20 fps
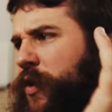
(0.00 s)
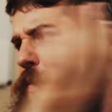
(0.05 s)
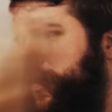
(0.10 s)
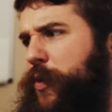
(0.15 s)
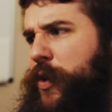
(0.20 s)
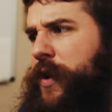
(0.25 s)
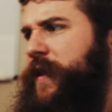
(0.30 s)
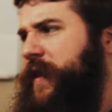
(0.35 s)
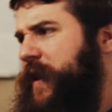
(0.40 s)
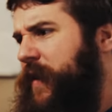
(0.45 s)

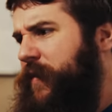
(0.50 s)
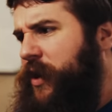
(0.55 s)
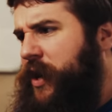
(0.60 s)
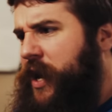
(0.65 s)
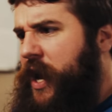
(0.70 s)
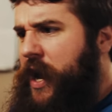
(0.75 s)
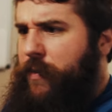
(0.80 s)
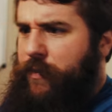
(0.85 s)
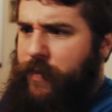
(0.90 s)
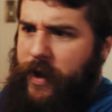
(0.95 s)

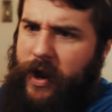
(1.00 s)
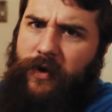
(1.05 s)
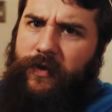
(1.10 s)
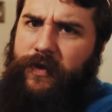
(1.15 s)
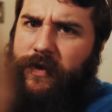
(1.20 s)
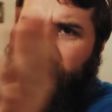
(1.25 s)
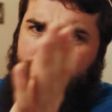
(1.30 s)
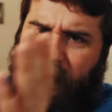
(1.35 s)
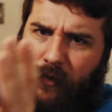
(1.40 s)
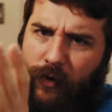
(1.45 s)
2.7K
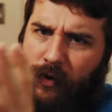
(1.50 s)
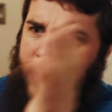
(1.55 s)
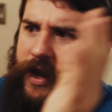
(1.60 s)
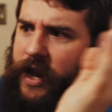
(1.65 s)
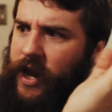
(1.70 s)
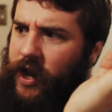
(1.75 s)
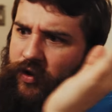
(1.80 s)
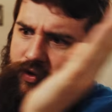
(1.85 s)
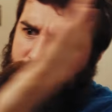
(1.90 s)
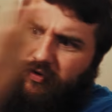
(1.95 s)
better than
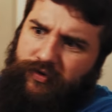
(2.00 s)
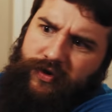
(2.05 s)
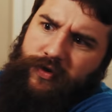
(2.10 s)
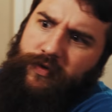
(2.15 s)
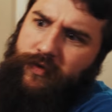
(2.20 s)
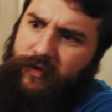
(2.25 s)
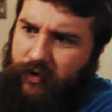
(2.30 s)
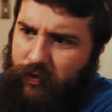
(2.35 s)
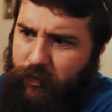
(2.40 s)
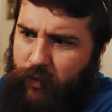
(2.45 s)
4K? You should
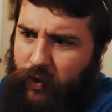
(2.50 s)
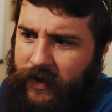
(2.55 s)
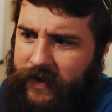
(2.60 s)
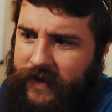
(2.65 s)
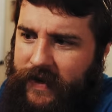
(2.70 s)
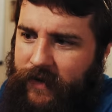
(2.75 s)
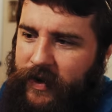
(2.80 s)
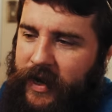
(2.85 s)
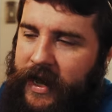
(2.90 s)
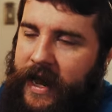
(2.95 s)
shoot in
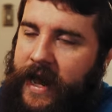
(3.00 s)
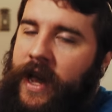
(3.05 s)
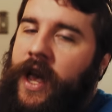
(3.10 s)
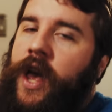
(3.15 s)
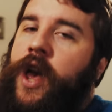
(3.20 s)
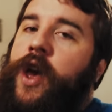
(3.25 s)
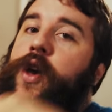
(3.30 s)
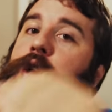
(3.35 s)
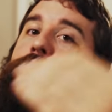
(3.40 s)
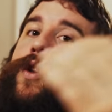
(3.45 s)
2.7K.
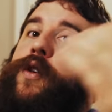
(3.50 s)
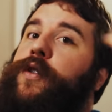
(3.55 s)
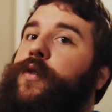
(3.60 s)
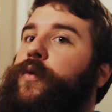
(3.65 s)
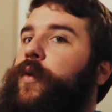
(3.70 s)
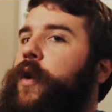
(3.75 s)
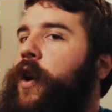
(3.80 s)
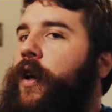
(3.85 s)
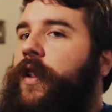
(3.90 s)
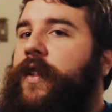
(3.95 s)

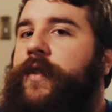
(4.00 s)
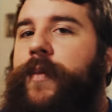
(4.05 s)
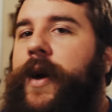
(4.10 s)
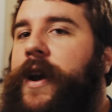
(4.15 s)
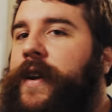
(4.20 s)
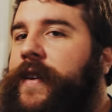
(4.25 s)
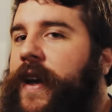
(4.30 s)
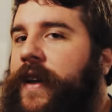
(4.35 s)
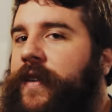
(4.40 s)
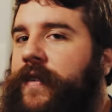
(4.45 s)
Through all of
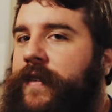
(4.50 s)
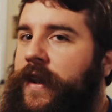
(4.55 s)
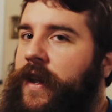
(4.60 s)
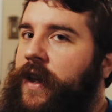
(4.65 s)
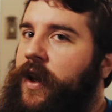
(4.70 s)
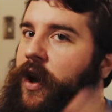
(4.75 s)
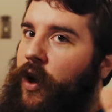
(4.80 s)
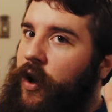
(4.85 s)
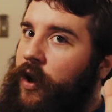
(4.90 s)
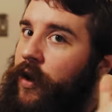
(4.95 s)
my
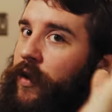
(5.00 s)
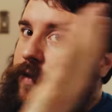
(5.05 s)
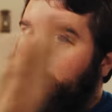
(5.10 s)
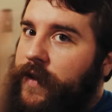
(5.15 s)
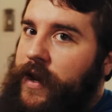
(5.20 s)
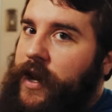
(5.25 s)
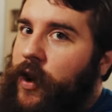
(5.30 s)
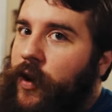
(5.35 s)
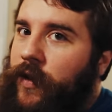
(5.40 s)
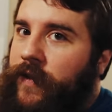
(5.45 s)
testing, all
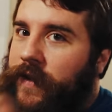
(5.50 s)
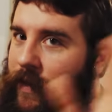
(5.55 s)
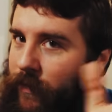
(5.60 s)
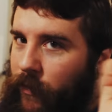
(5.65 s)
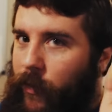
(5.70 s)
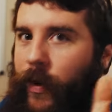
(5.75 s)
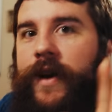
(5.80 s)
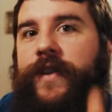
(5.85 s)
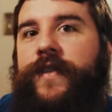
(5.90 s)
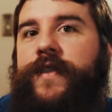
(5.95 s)
the videos,
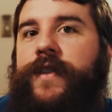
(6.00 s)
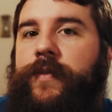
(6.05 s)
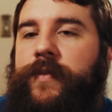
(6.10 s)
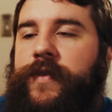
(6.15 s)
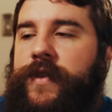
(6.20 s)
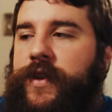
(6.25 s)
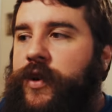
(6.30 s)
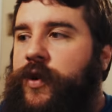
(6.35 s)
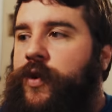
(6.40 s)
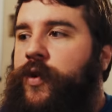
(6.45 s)
I've watched
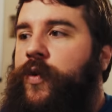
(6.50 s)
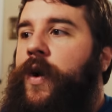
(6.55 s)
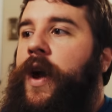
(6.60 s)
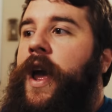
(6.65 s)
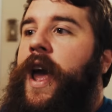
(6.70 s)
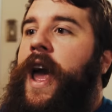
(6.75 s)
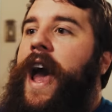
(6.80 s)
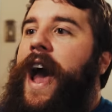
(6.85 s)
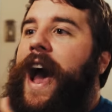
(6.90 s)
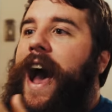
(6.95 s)
them too,
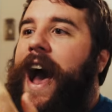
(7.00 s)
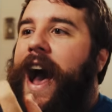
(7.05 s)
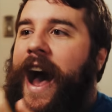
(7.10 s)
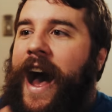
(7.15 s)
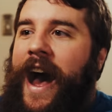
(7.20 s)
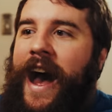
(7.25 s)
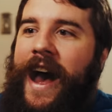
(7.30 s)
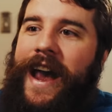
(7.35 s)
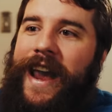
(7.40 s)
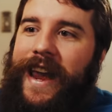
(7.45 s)

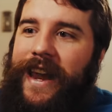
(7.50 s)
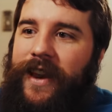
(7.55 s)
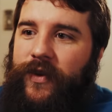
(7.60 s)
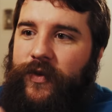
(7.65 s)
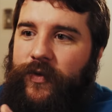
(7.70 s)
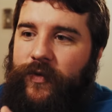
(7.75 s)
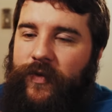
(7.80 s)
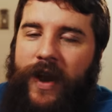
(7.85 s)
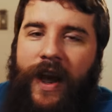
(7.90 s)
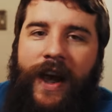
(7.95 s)
I
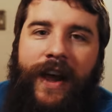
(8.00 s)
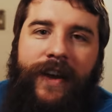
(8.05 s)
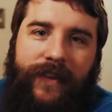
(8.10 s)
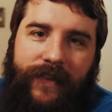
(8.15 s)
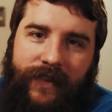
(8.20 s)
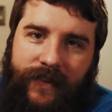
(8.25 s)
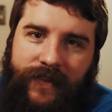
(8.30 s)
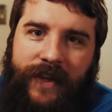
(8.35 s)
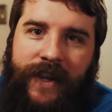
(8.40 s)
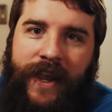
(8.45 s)
do
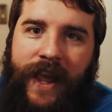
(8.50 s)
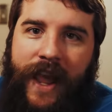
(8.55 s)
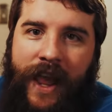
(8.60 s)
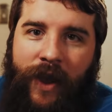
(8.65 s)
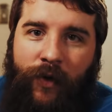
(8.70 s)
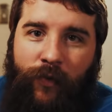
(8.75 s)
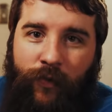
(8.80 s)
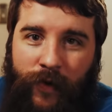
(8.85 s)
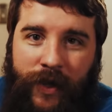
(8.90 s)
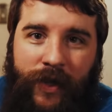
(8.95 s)
not see
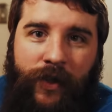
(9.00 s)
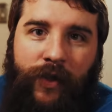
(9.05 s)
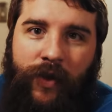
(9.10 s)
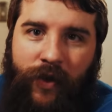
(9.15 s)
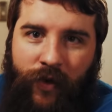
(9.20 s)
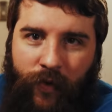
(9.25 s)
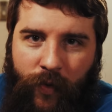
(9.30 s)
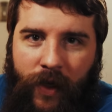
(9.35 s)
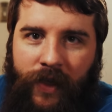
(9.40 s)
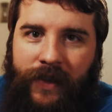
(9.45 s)
a real
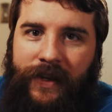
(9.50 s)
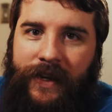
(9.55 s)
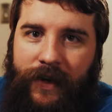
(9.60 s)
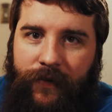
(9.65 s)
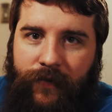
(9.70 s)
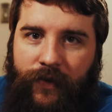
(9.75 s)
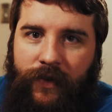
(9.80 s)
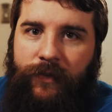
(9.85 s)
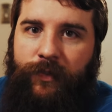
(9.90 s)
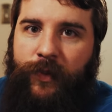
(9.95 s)
quality
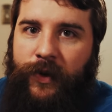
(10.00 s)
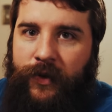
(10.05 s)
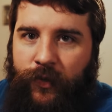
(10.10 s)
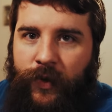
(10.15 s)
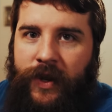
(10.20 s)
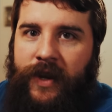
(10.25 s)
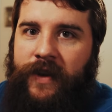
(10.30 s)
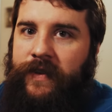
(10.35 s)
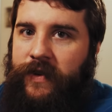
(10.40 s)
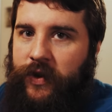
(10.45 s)
difference
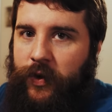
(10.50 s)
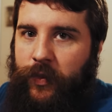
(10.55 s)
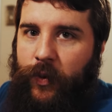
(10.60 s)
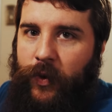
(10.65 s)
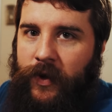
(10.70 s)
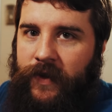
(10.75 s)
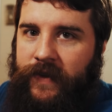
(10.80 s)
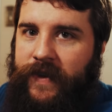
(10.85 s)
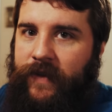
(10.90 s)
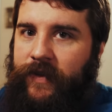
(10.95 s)
between
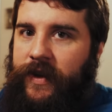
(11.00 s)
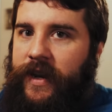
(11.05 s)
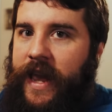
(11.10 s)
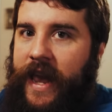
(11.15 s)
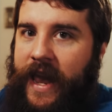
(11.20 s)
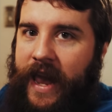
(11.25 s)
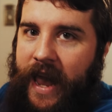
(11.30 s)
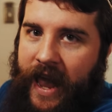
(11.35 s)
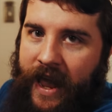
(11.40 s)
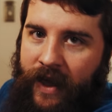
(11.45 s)

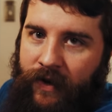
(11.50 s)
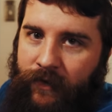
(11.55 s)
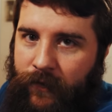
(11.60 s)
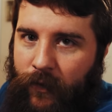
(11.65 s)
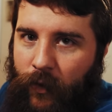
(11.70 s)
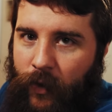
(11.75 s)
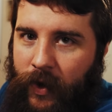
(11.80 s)
2.7K and